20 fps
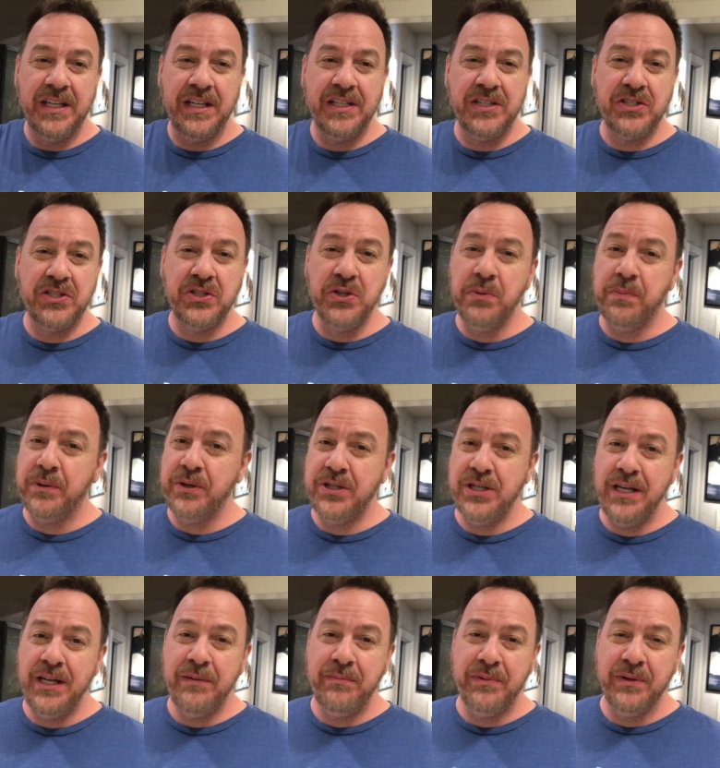It's super
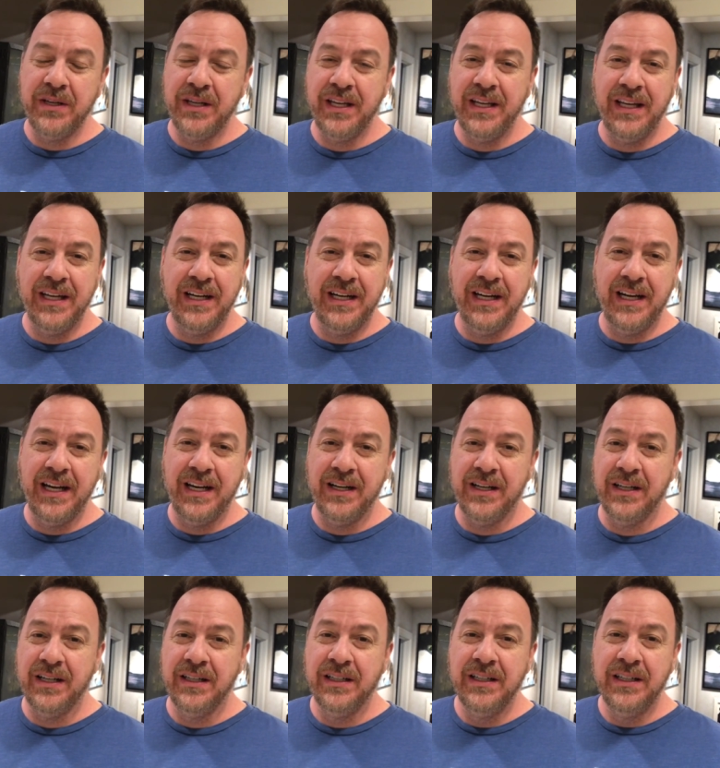cheap. You can get it at
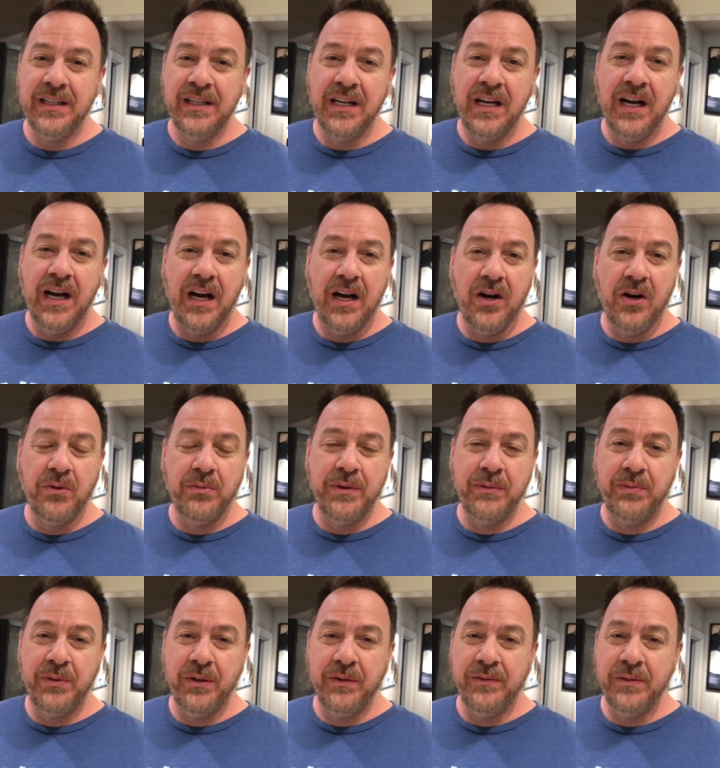a home
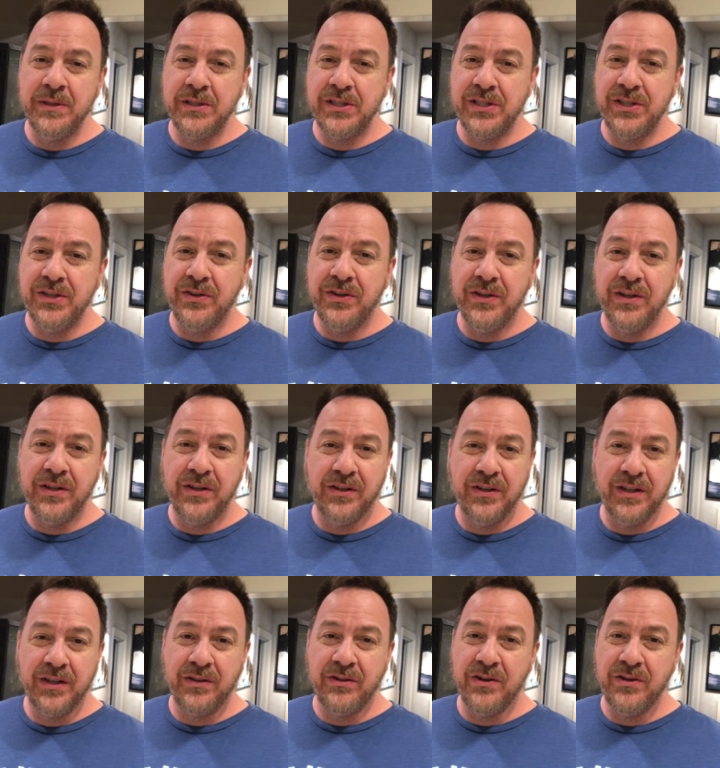improvement store
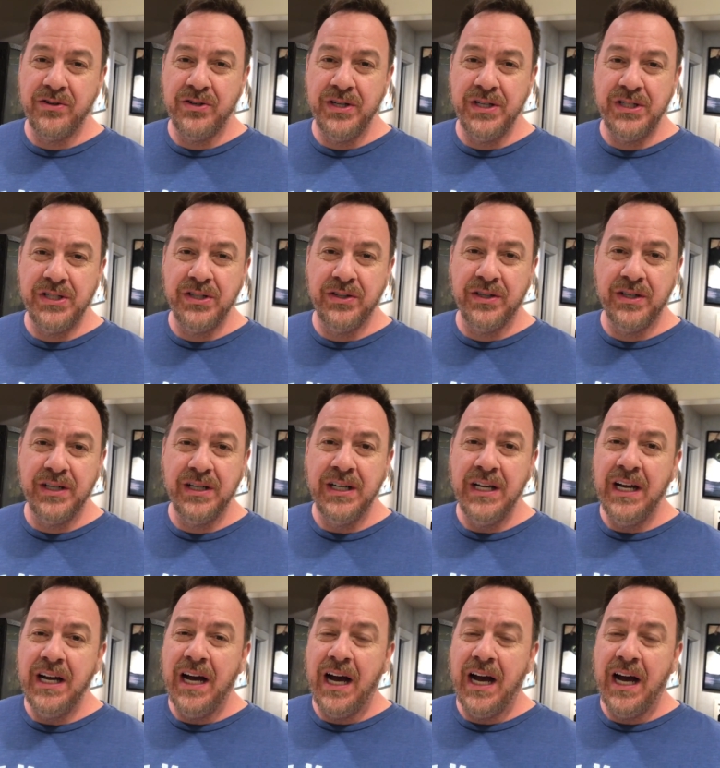or a grocery store.